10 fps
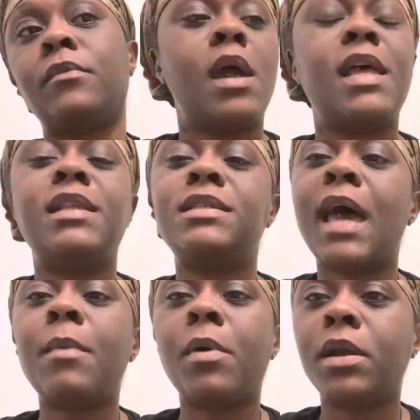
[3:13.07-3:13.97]
And the
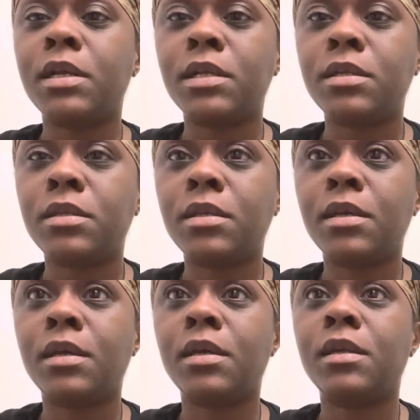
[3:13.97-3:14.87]
sad part is
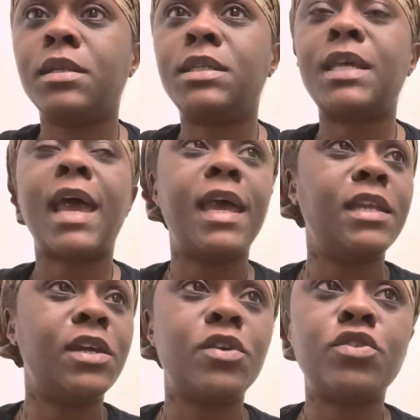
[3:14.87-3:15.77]

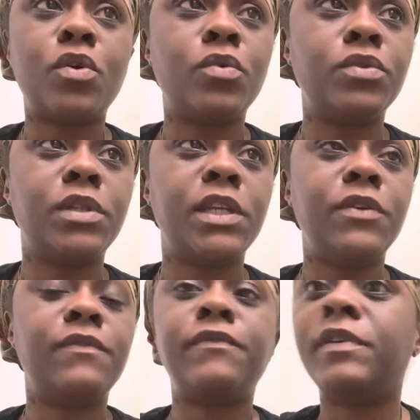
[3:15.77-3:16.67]
10 years older than
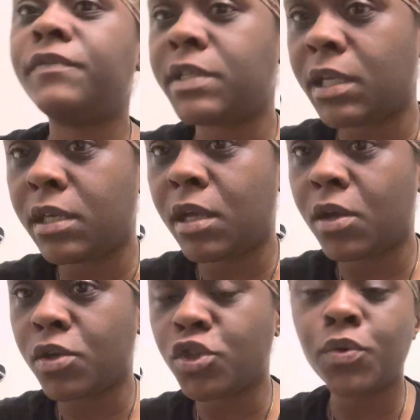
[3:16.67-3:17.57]
you, 15
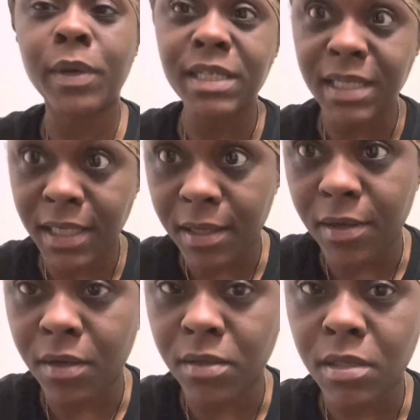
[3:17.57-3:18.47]
years, 20
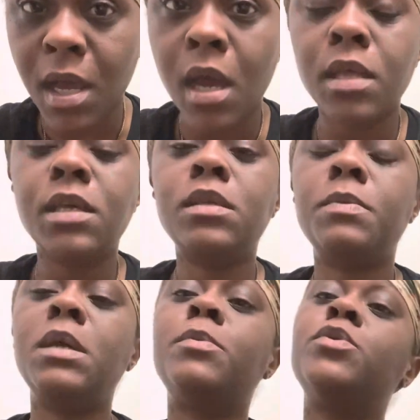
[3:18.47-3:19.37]
years, these
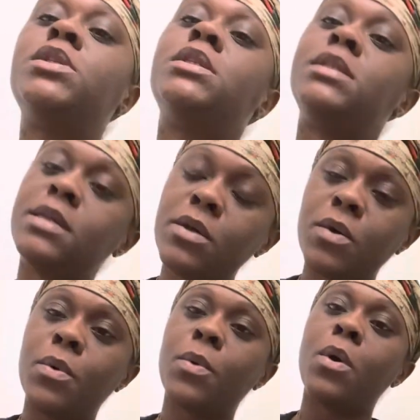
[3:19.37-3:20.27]
people
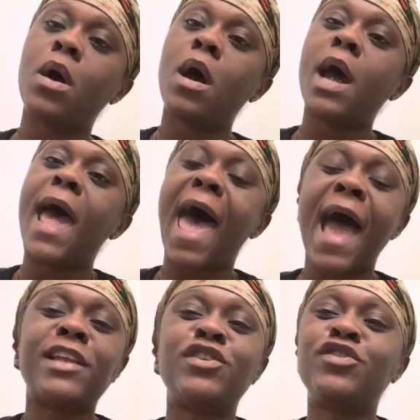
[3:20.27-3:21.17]
still
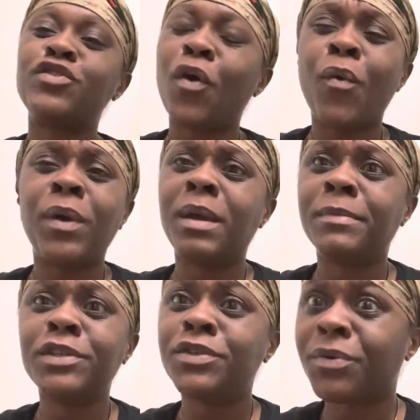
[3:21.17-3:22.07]
act so
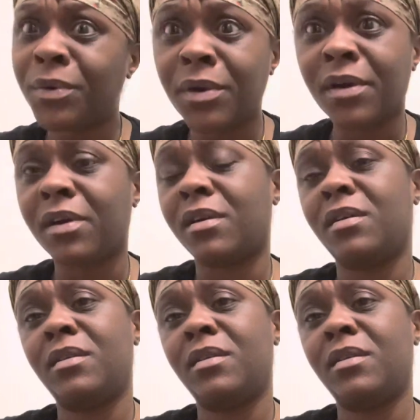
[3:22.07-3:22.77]
immature.